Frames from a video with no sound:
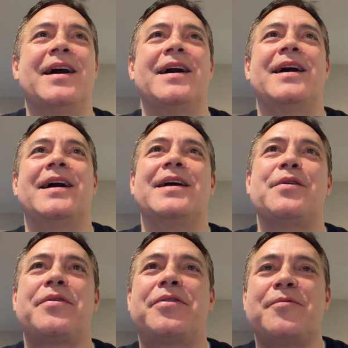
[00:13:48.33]

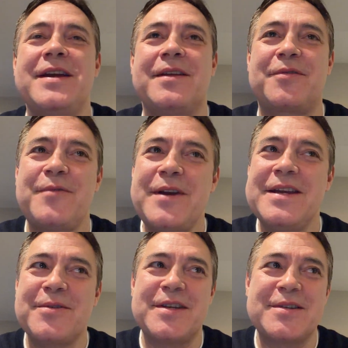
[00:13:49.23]
3
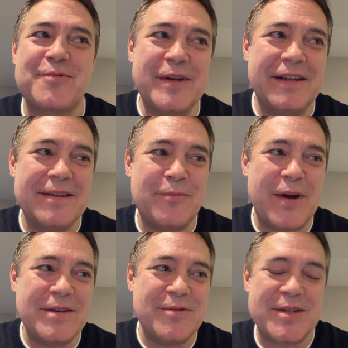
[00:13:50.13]
years is really
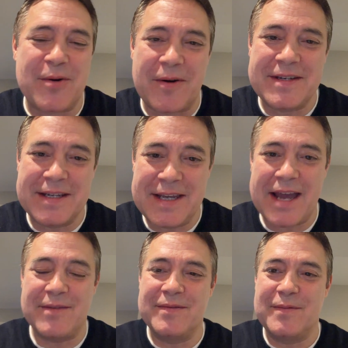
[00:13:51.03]
when you start to
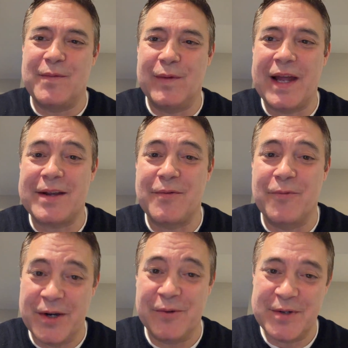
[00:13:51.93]
get like
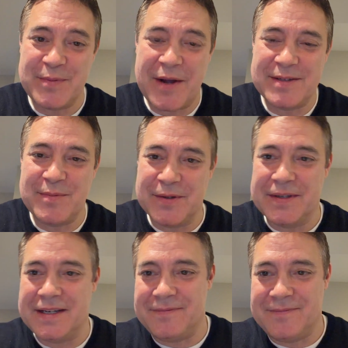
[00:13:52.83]
real
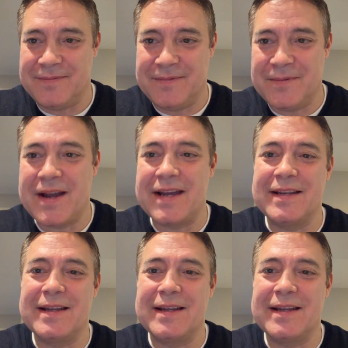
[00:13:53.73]
responsibility, right?